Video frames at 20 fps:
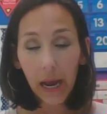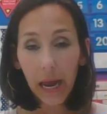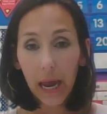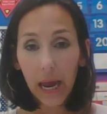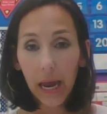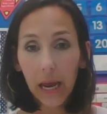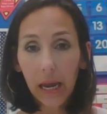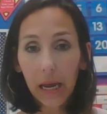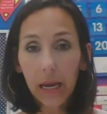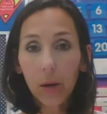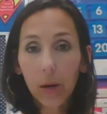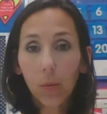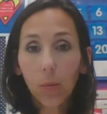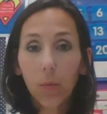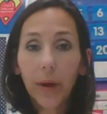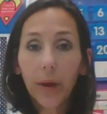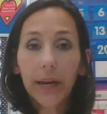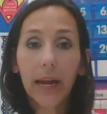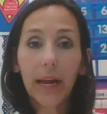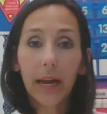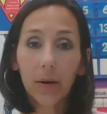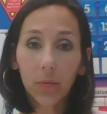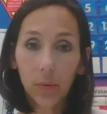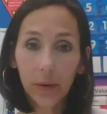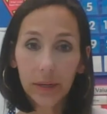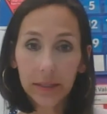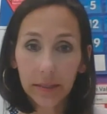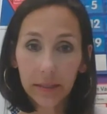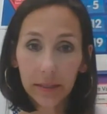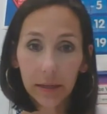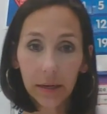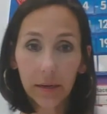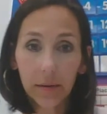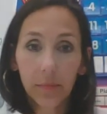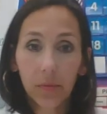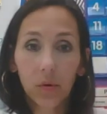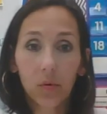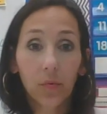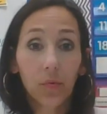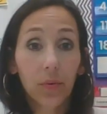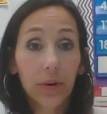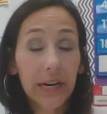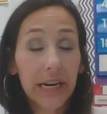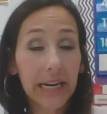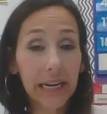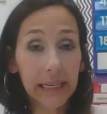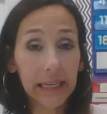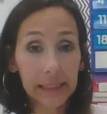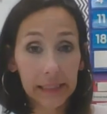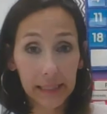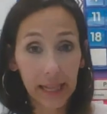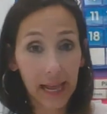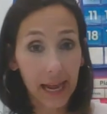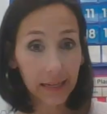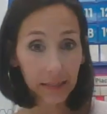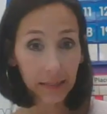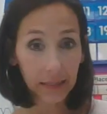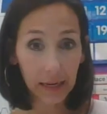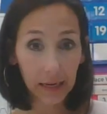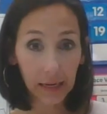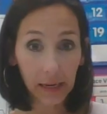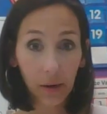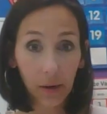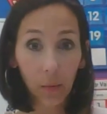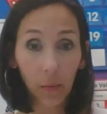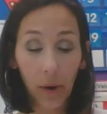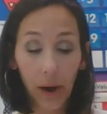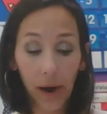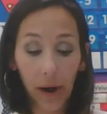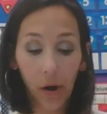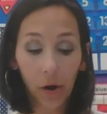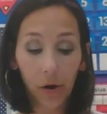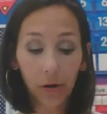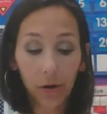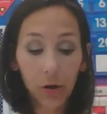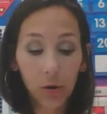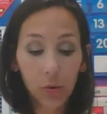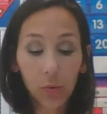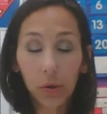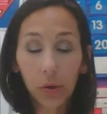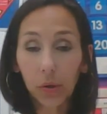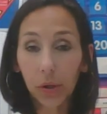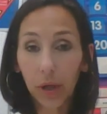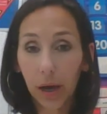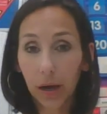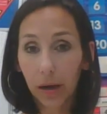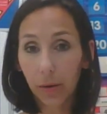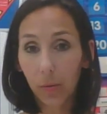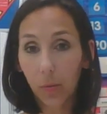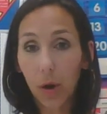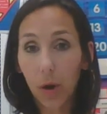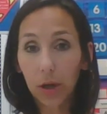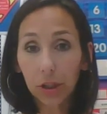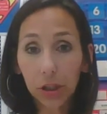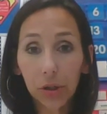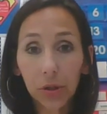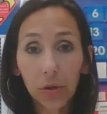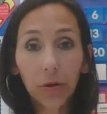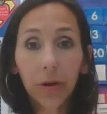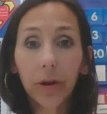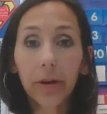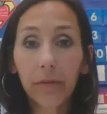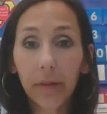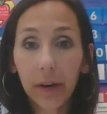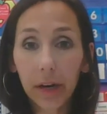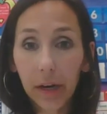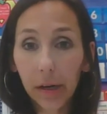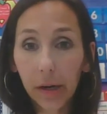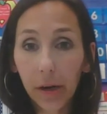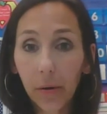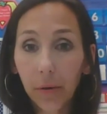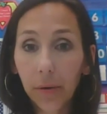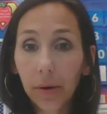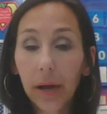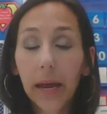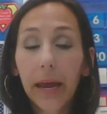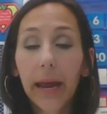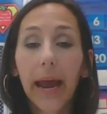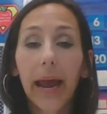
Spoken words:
a wit and wisdom reading lesson where you will watch a learning video,